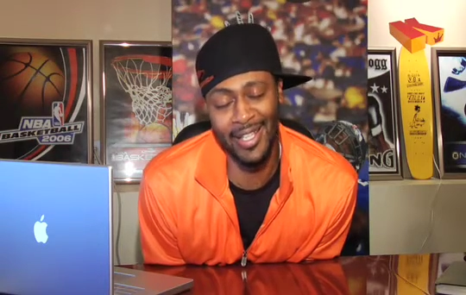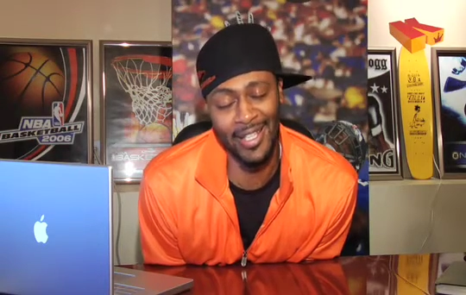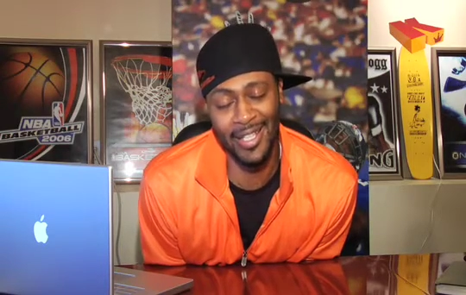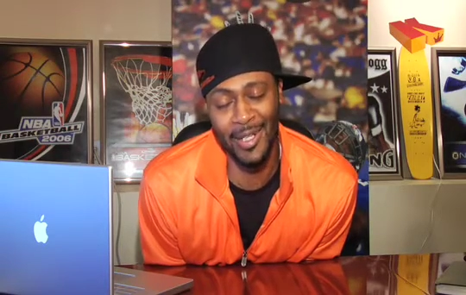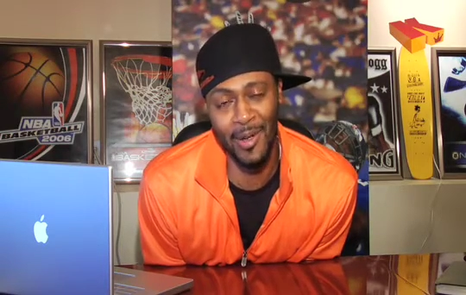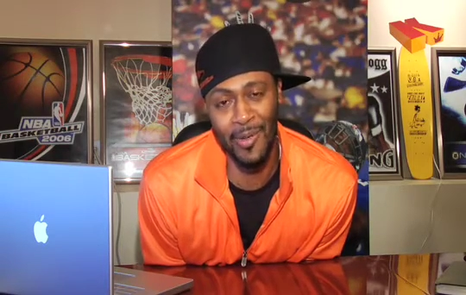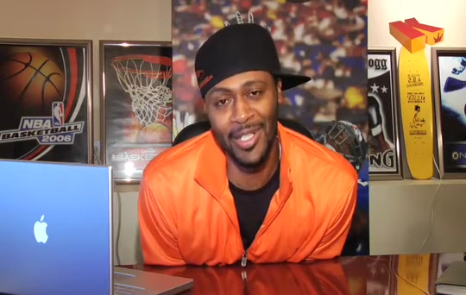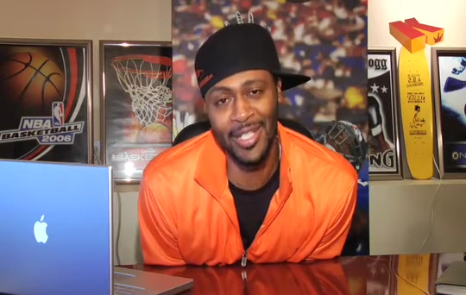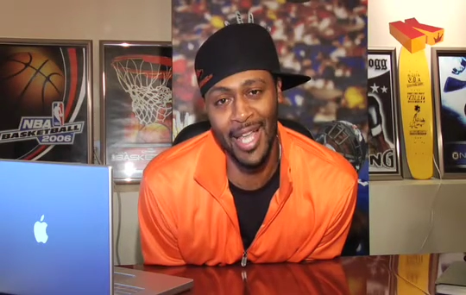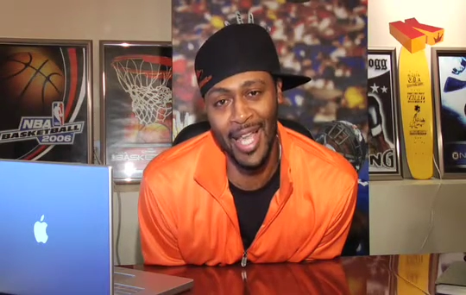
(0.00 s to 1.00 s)
you know, we
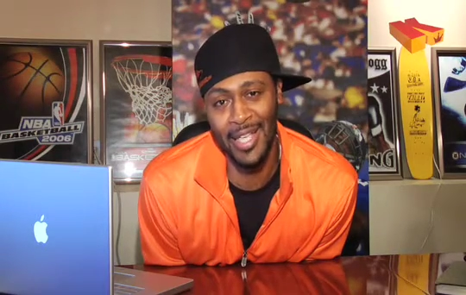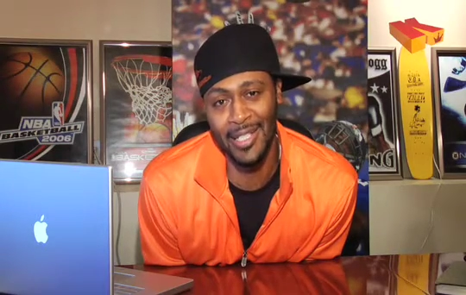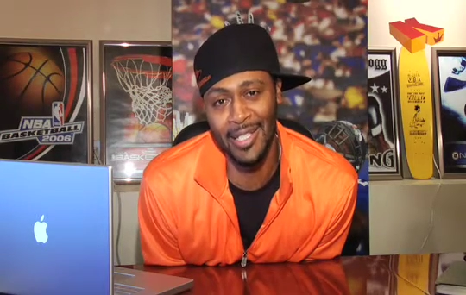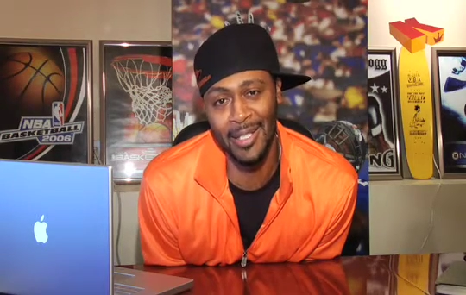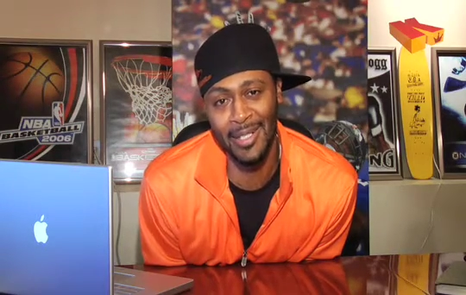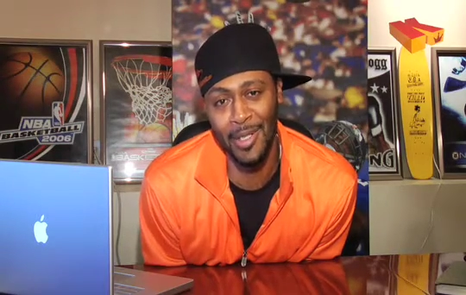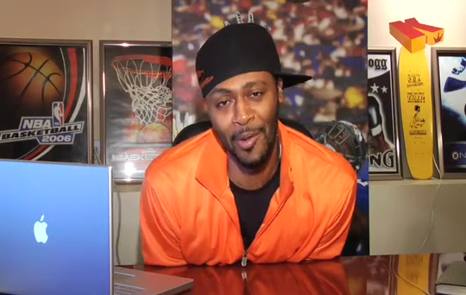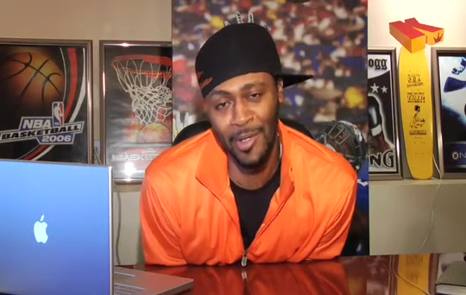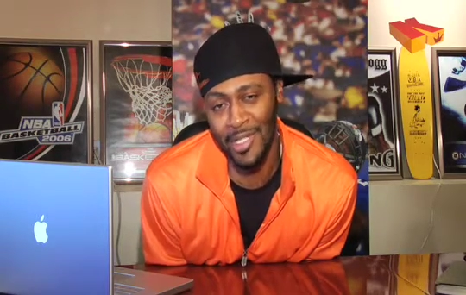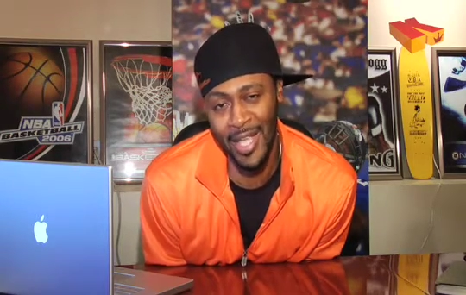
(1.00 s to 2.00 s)
should actually, you
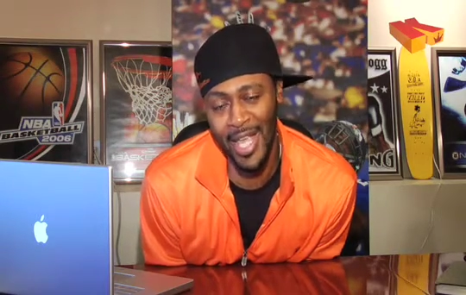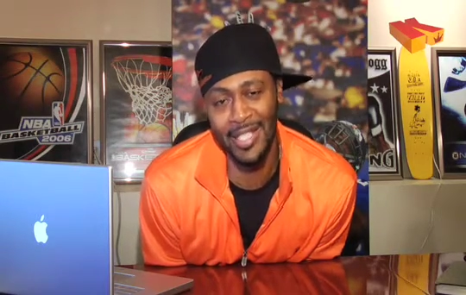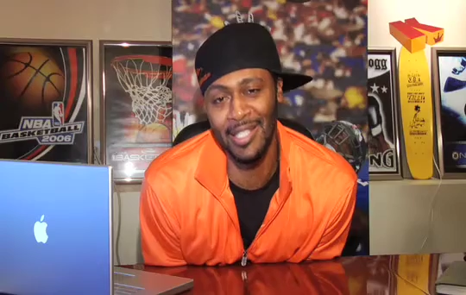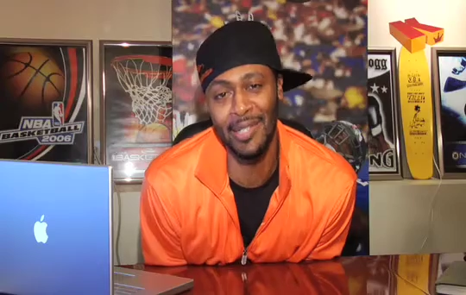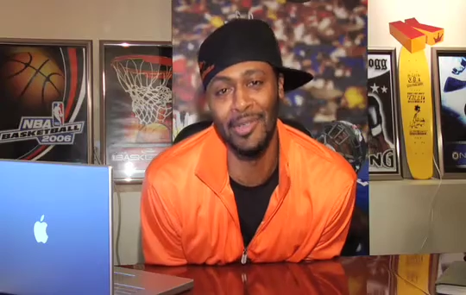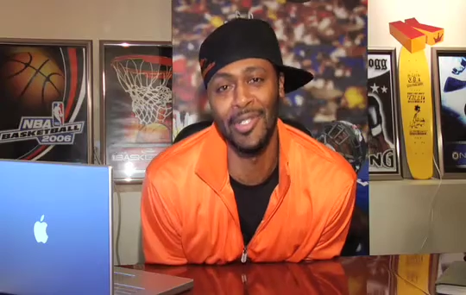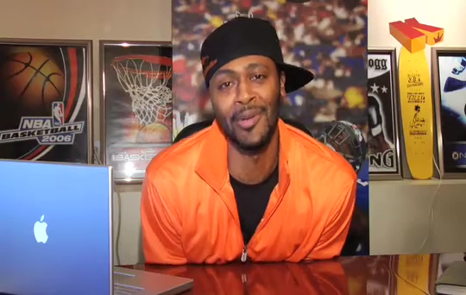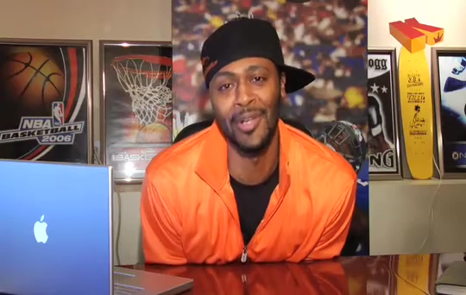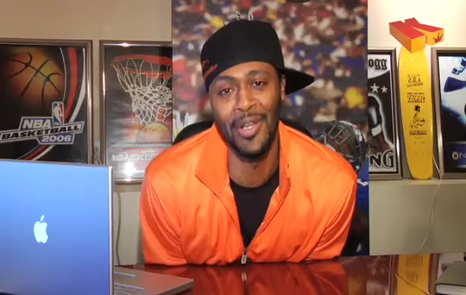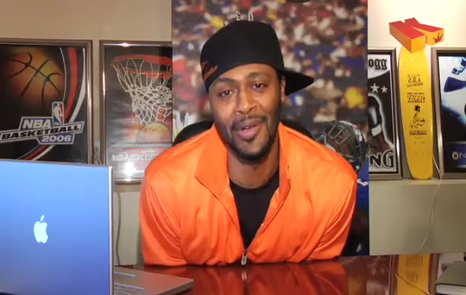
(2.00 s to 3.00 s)
know, you should actually see what's
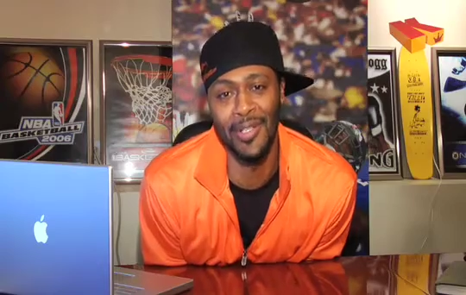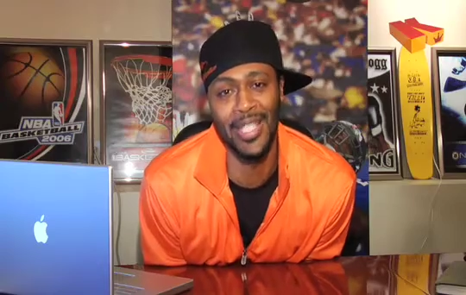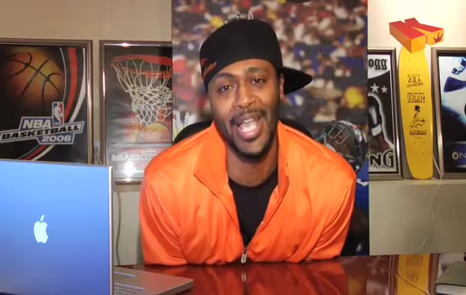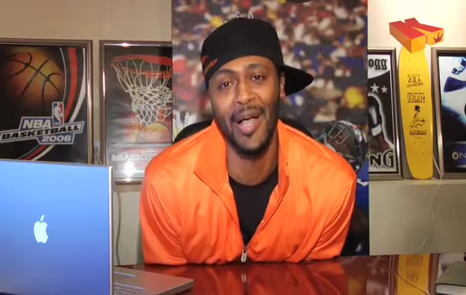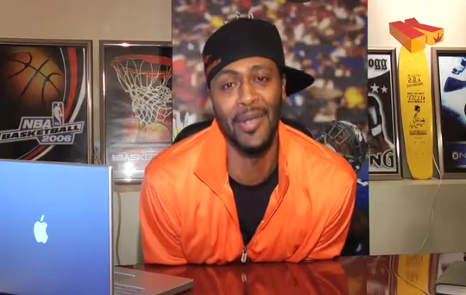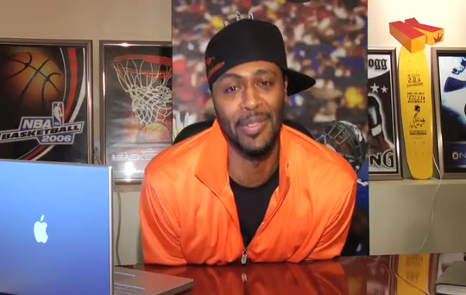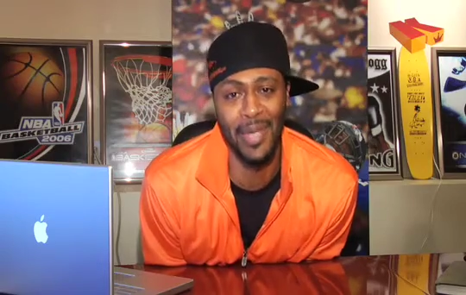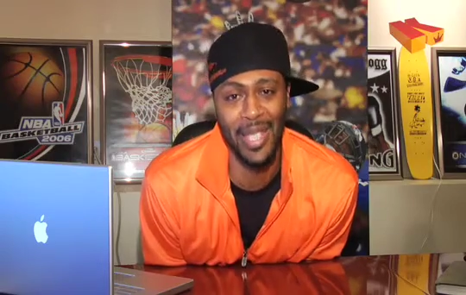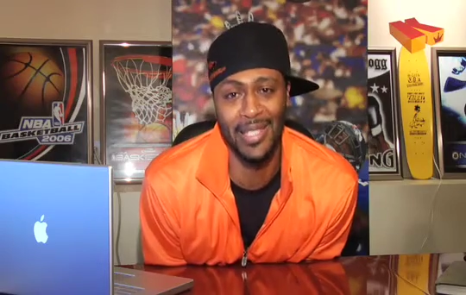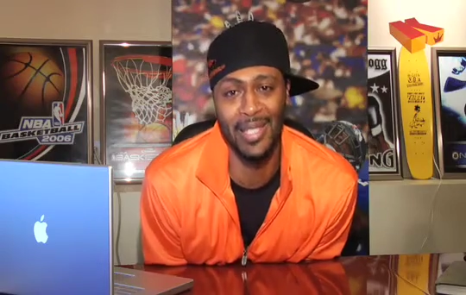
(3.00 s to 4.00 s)
going on, see how it's
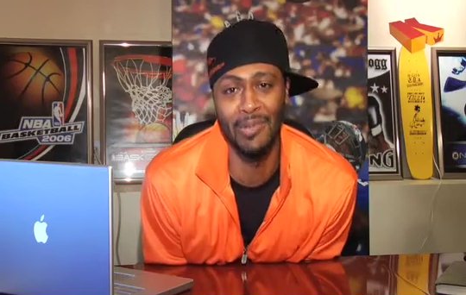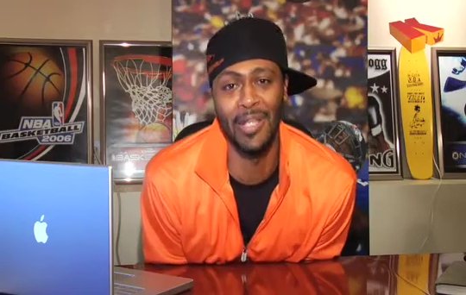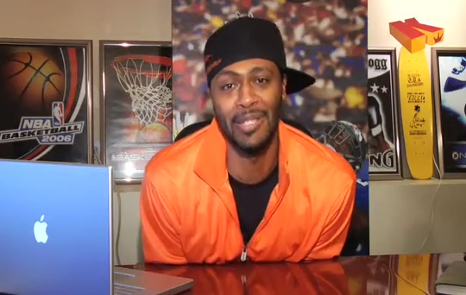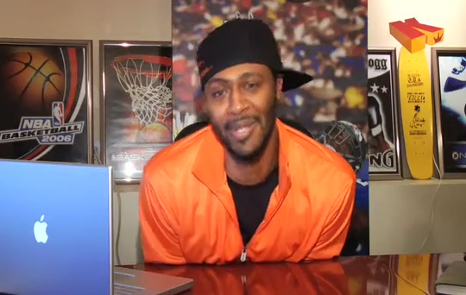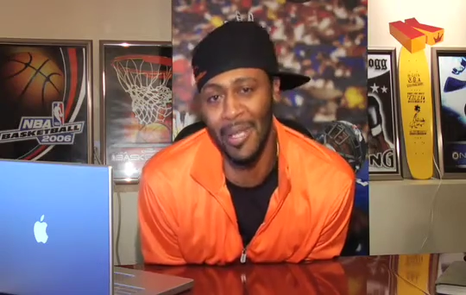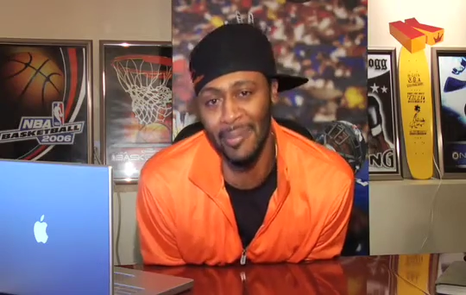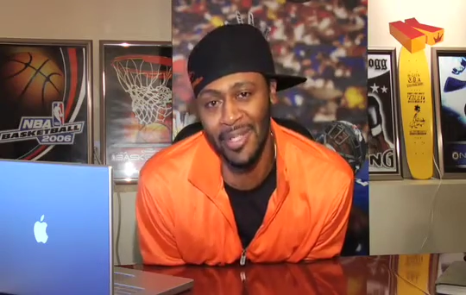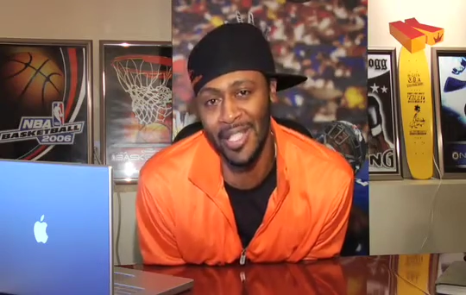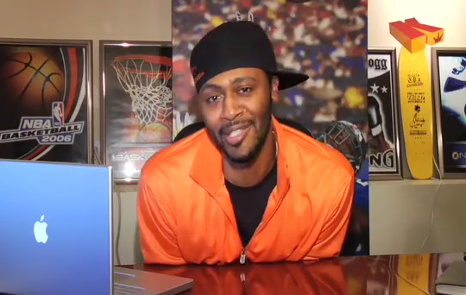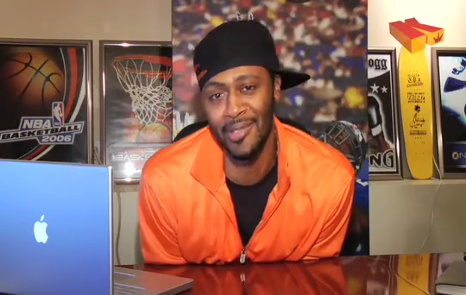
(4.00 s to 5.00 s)
made, see what's being
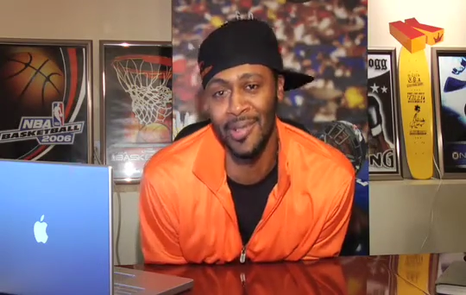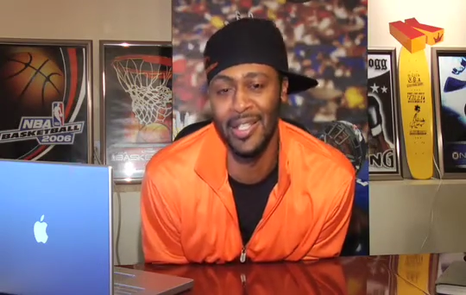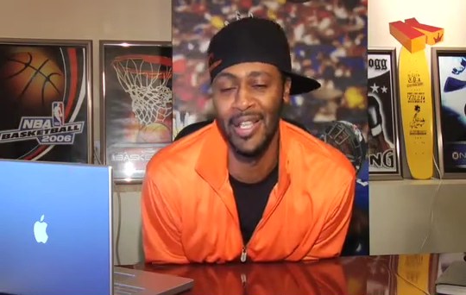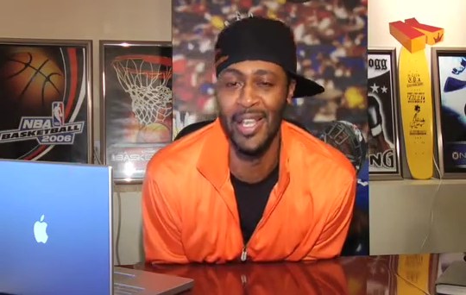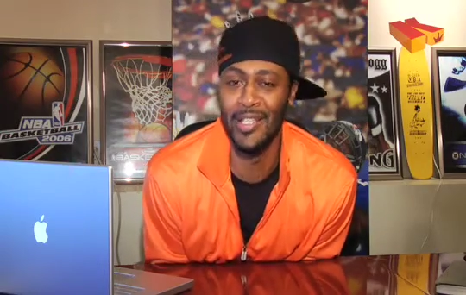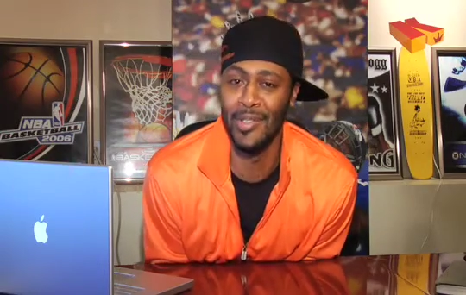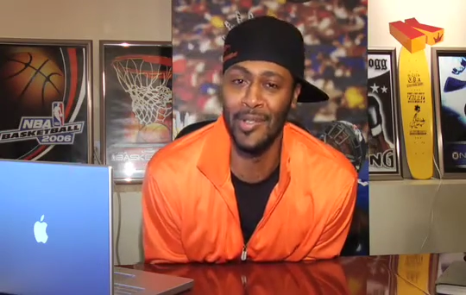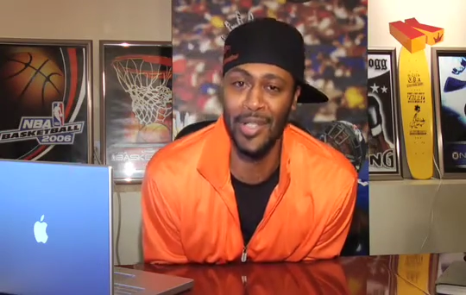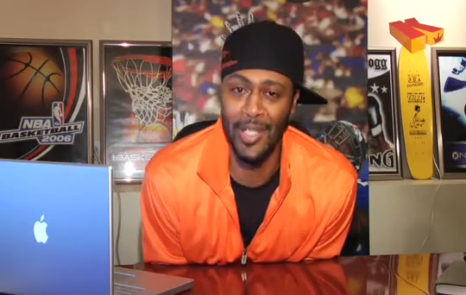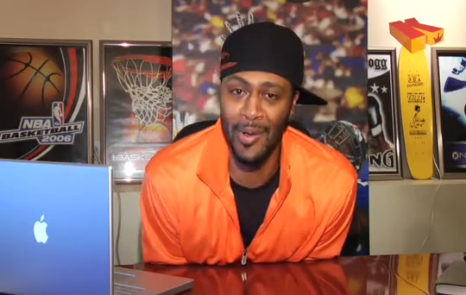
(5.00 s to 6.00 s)
put into it, so you
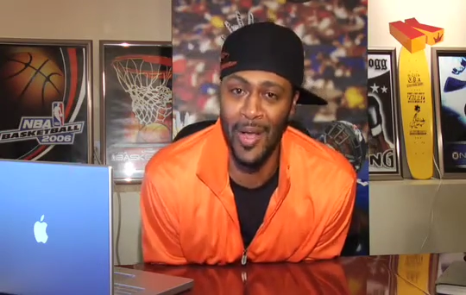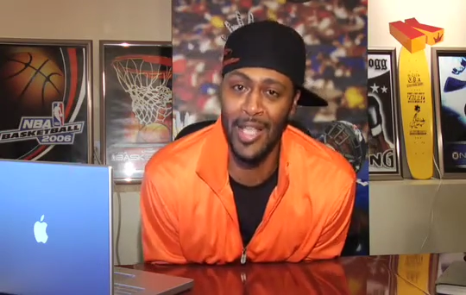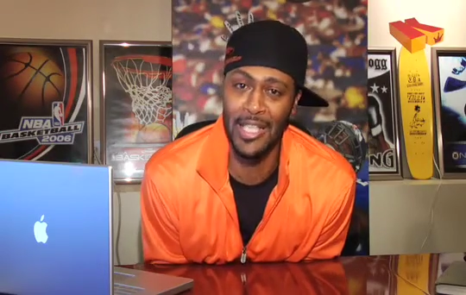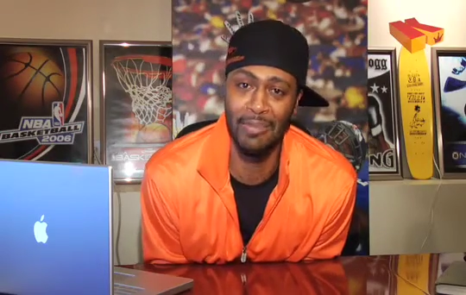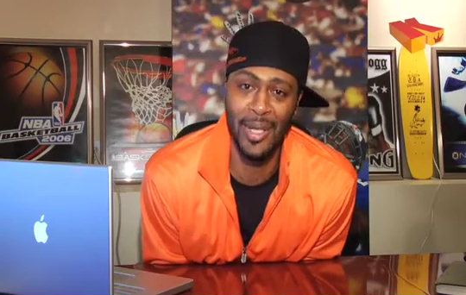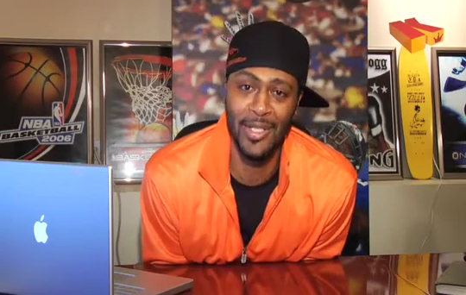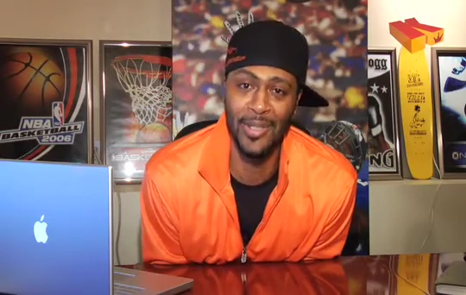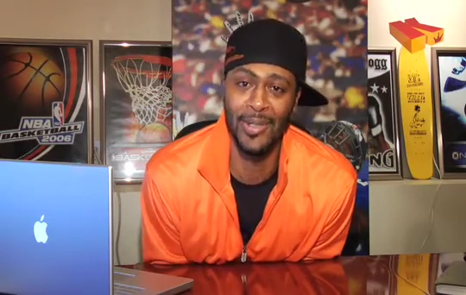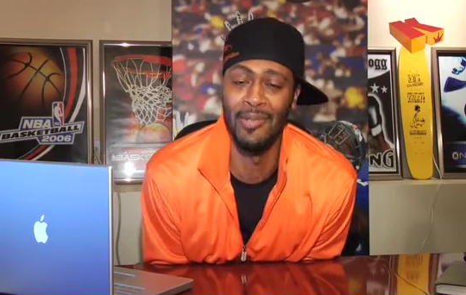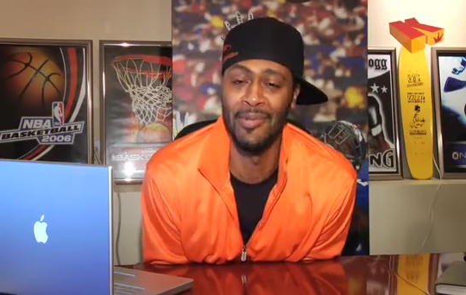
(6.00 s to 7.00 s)
can know how
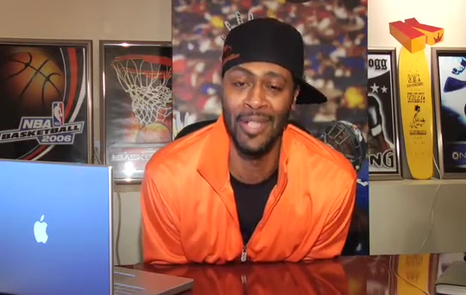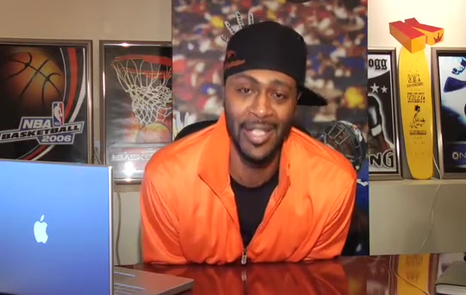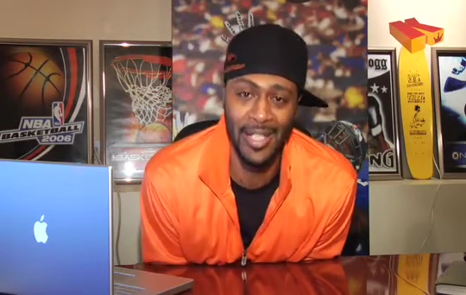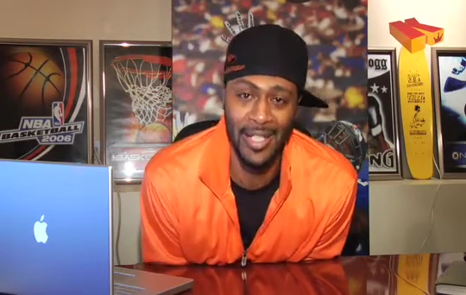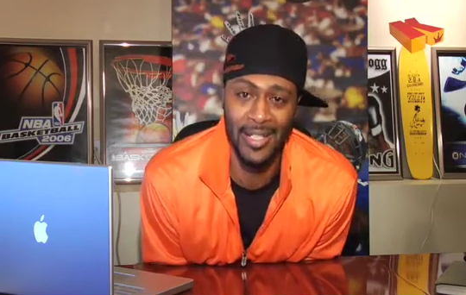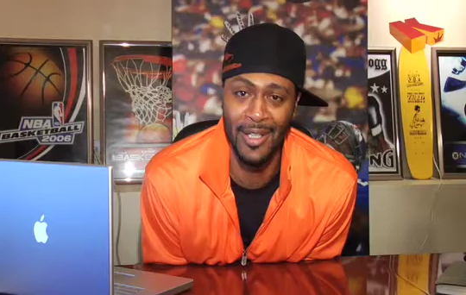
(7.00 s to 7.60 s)
special it really is.